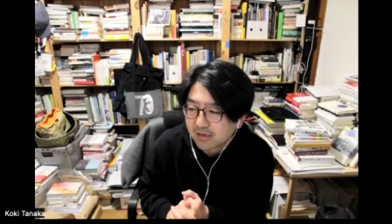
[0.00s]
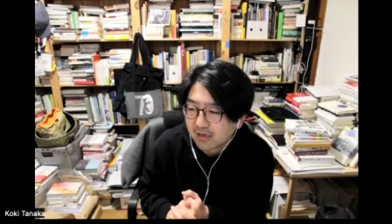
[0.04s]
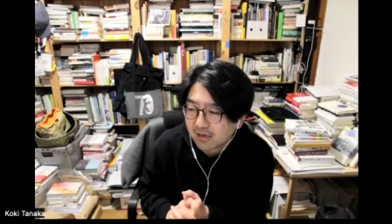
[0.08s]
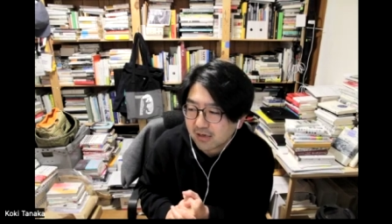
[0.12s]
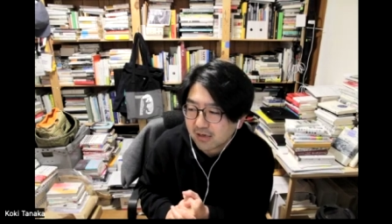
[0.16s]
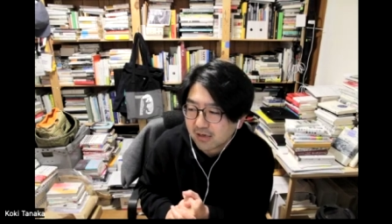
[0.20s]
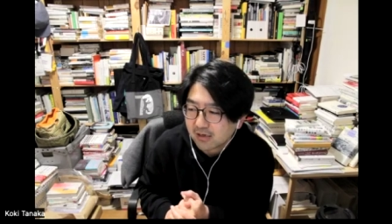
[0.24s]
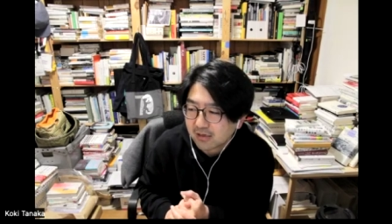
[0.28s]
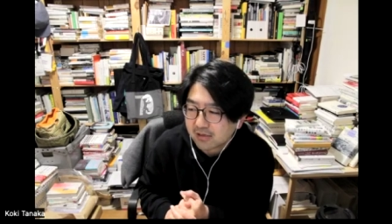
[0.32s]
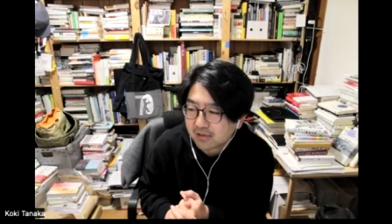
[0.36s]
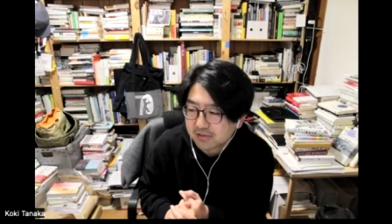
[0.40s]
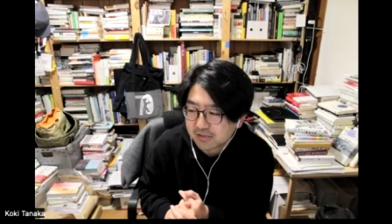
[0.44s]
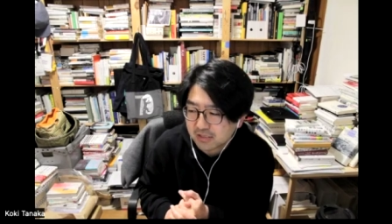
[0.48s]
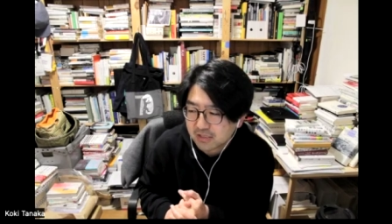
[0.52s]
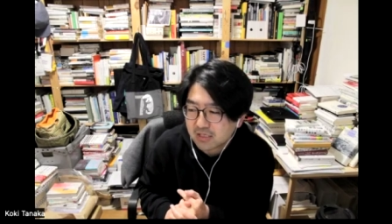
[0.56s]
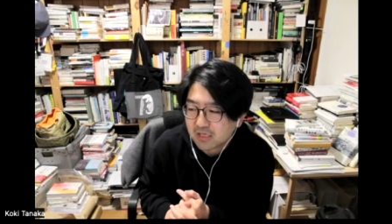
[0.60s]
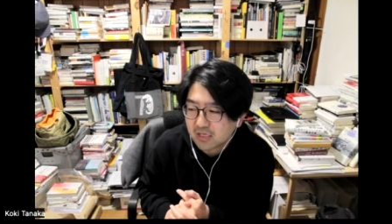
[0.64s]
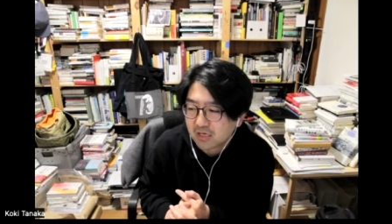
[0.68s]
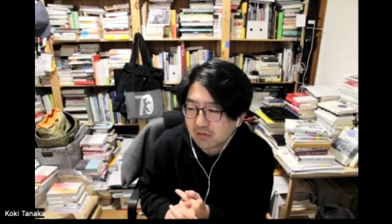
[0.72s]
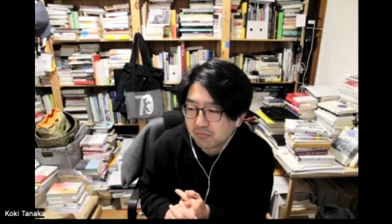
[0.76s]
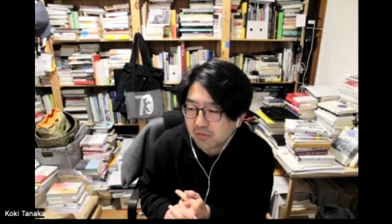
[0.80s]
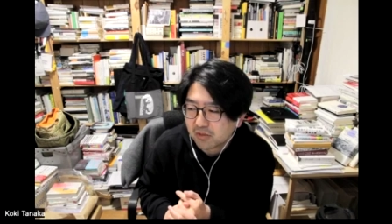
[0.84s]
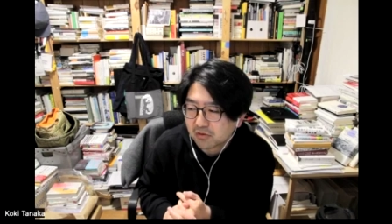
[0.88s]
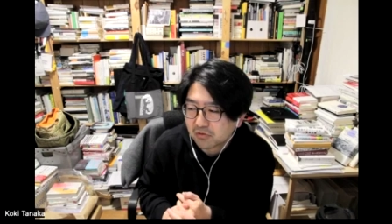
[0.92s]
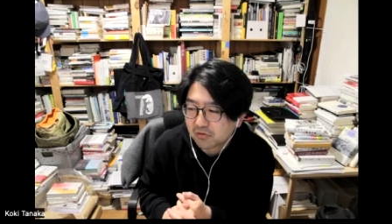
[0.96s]
thinking
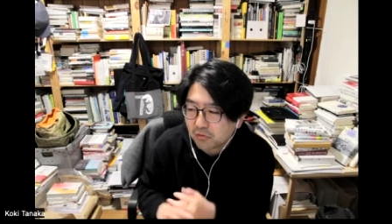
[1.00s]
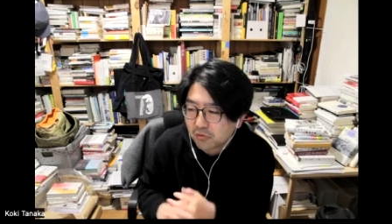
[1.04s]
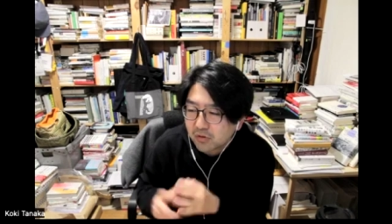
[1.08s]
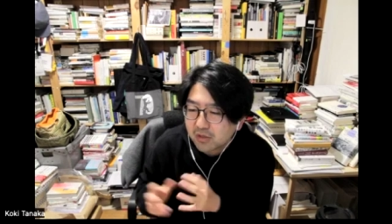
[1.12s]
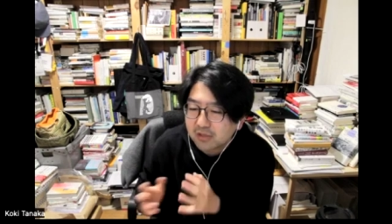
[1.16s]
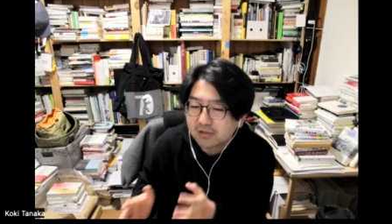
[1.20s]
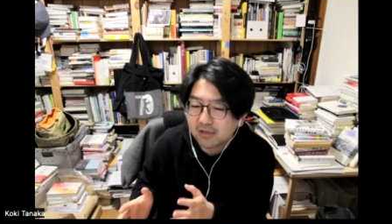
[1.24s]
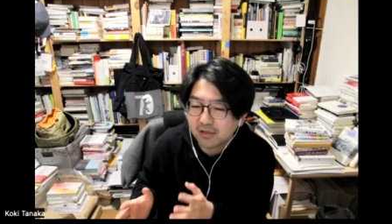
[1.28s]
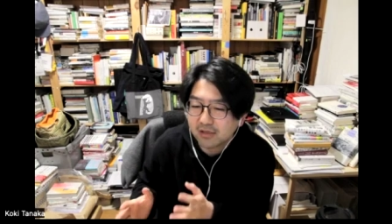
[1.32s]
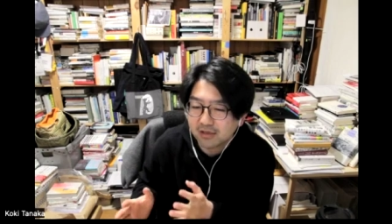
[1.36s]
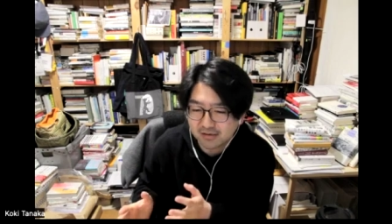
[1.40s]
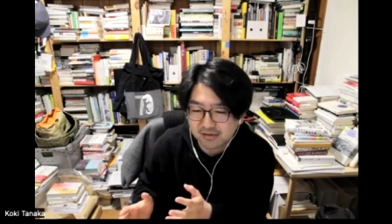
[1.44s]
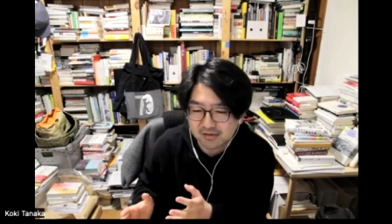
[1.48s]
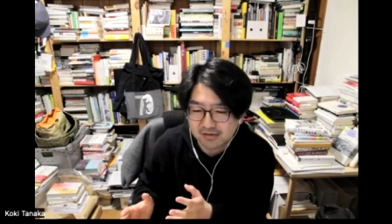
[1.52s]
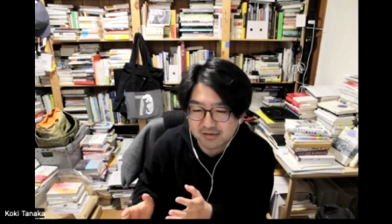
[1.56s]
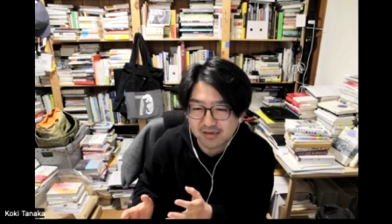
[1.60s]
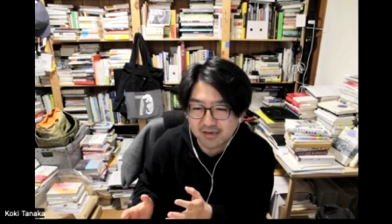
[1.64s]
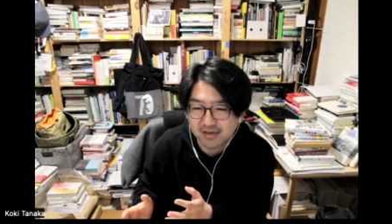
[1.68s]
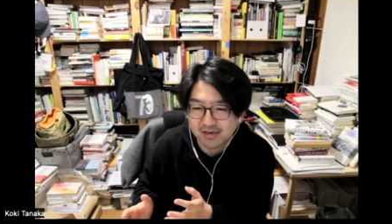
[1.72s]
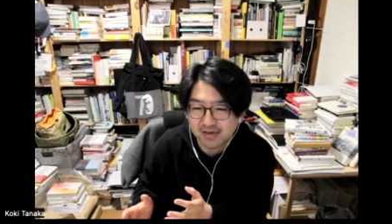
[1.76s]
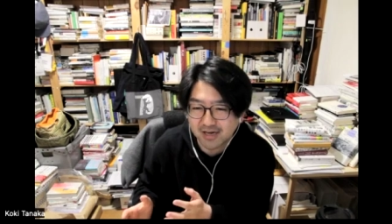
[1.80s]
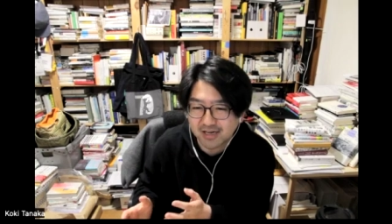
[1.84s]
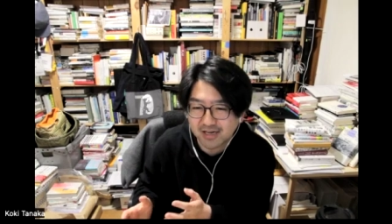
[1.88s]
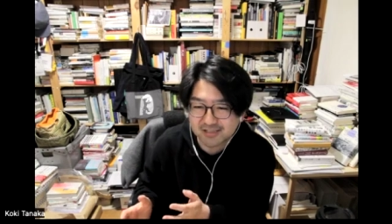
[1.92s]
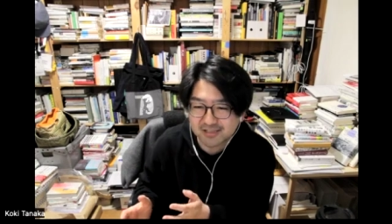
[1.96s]
about quitting
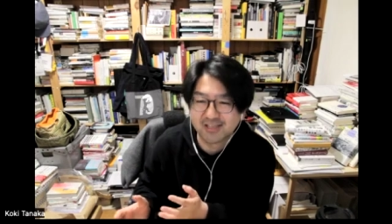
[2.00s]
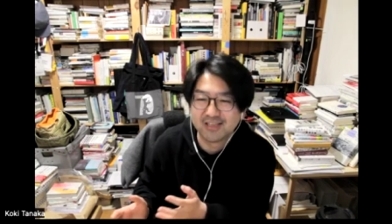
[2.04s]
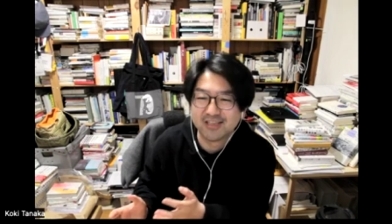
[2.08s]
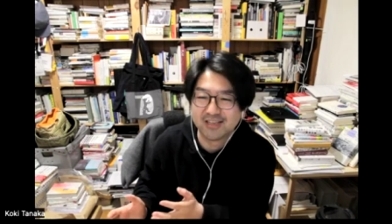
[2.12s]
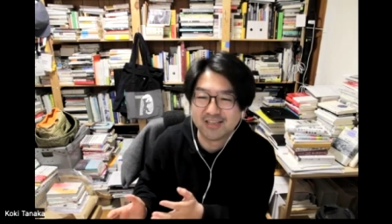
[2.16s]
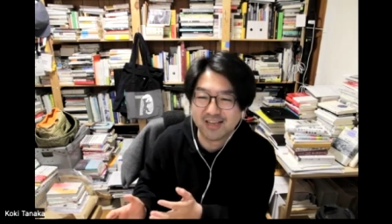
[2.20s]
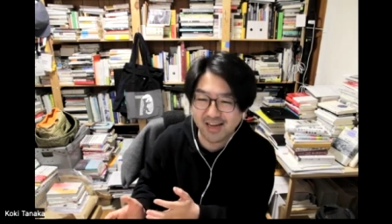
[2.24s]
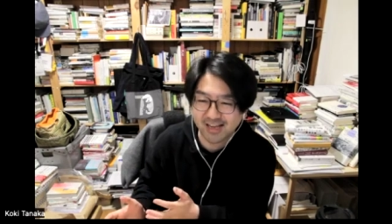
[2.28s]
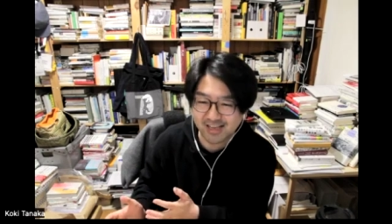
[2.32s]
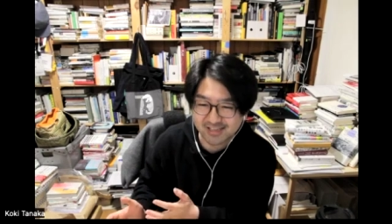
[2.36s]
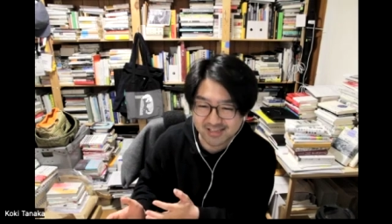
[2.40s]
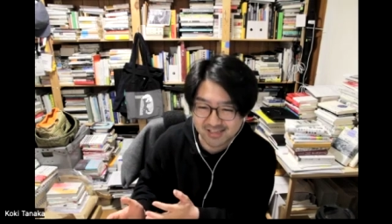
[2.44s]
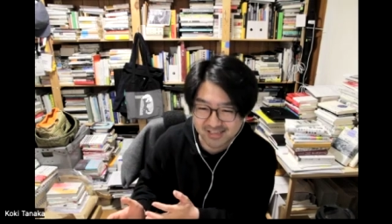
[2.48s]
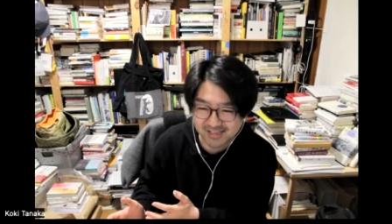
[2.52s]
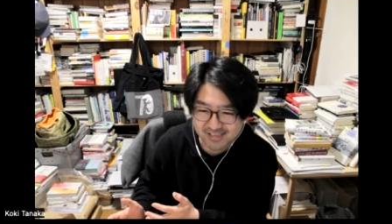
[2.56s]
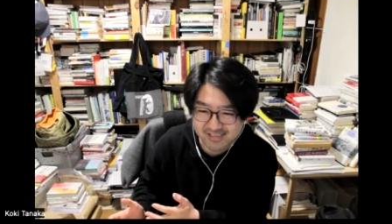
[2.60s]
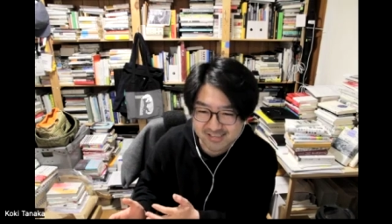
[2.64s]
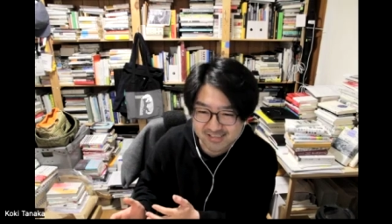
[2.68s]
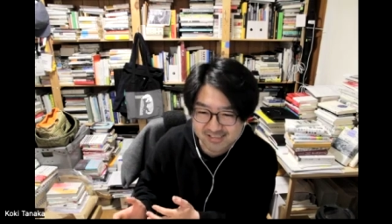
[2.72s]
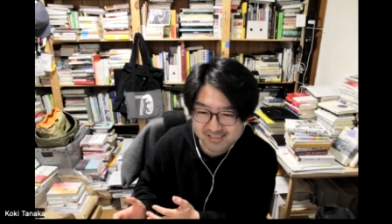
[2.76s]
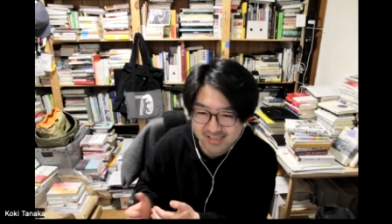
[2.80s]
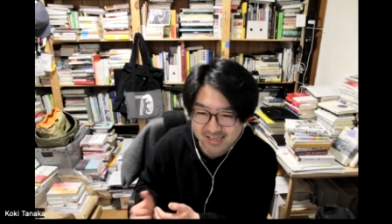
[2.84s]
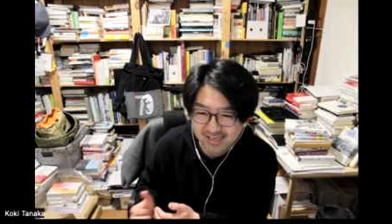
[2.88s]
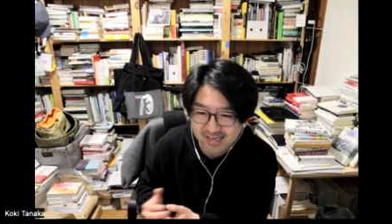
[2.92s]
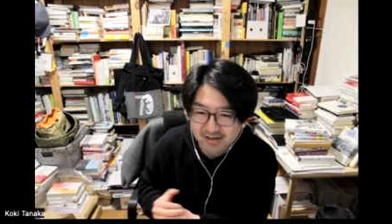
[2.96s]
as an artist.